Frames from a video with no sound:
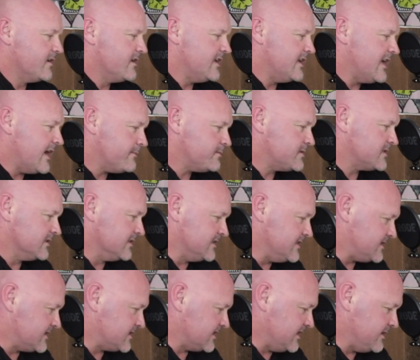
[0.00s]
It actually
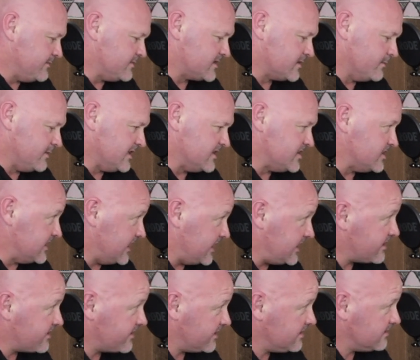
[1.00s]
seems to be a
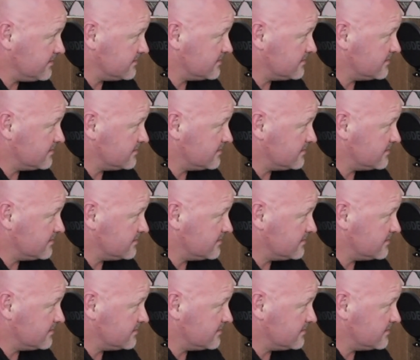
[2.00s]
genetic thing.